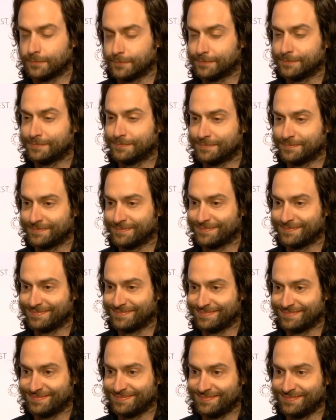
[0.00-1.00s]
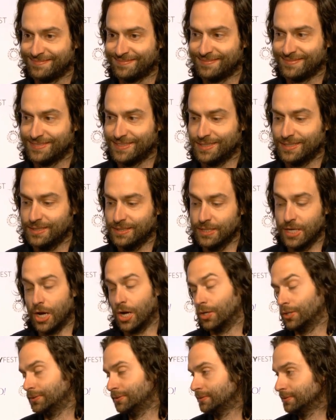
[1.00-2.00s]
Does that scare you at all?
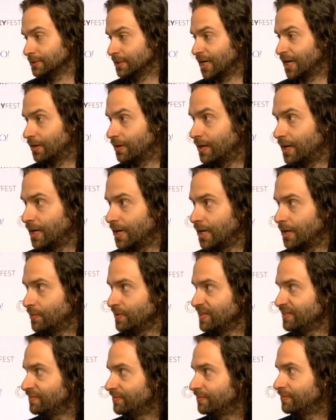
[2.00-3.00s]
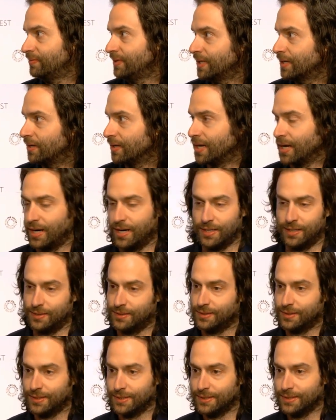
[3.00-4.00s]
No, no. Uh, we we don't care.
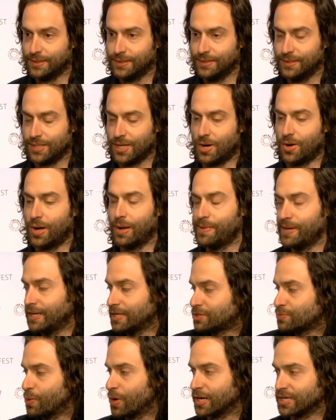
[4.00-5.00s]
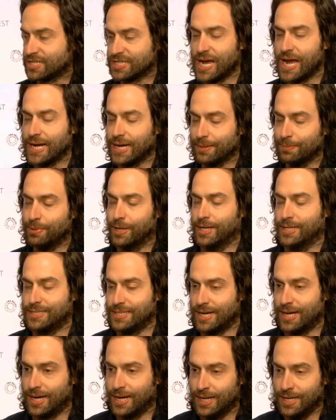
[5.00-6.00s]
No, I mean it's more exciting,
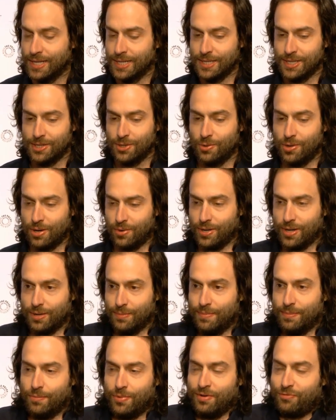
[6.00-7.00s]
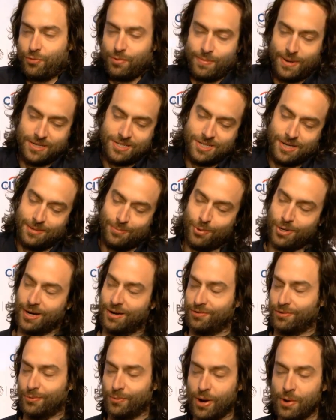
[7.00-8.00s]
but uh, what are we gonna? If we mess up,
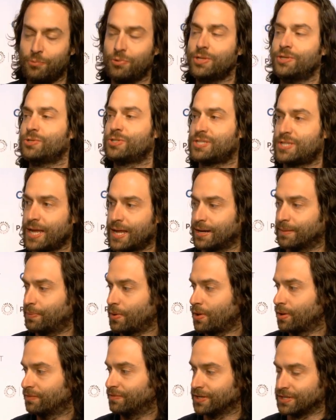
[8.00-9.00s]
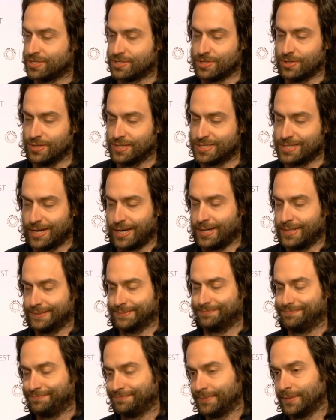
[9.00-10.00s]
whatever. we do stand up, all of us. So it's like
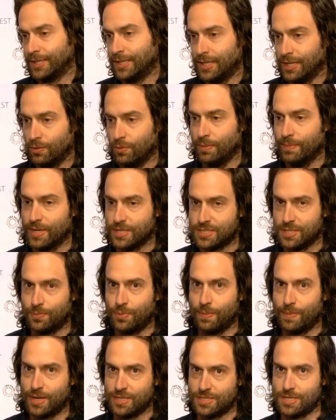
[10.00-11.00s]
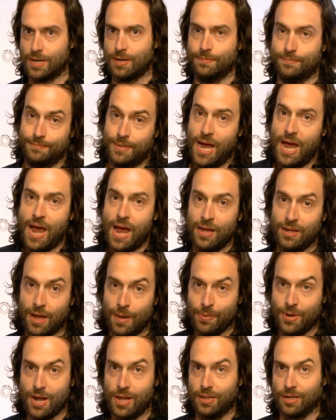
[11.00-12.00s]
we mess up, we mess up. I,
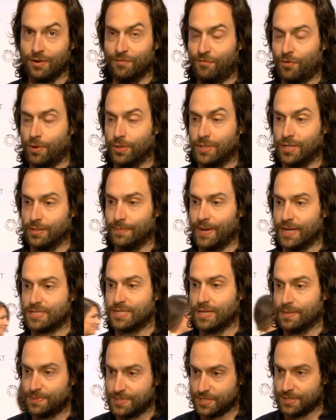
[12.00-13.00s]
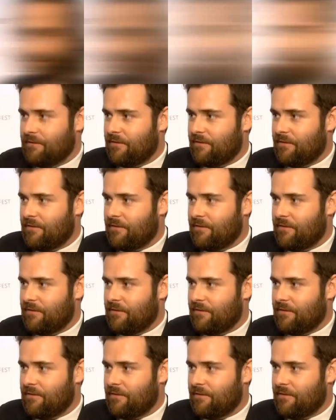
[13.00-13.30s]
I, I'm kind of looking forward to the mess ups.